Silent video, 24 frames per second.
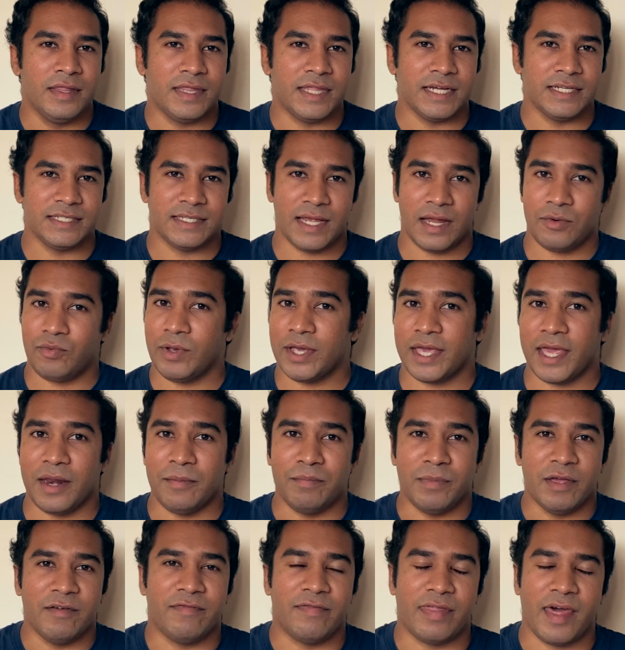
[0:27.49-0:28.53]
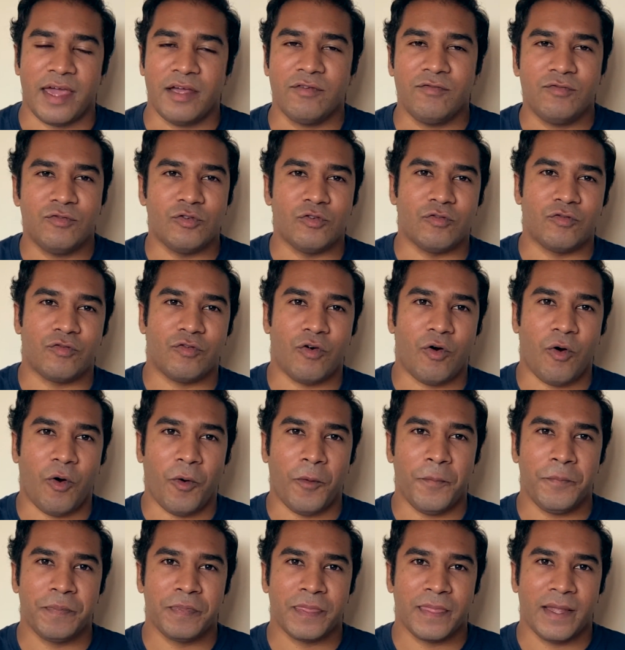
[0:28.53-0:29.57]
things that we can be thankful
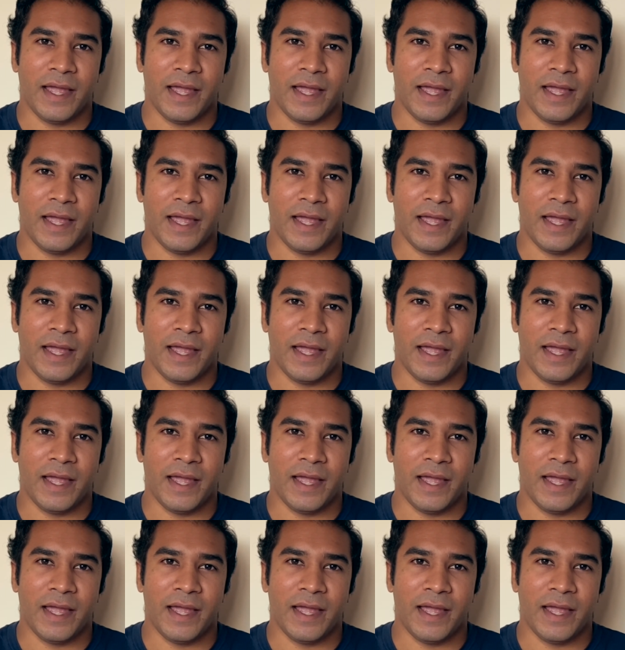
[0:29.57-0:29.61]
for.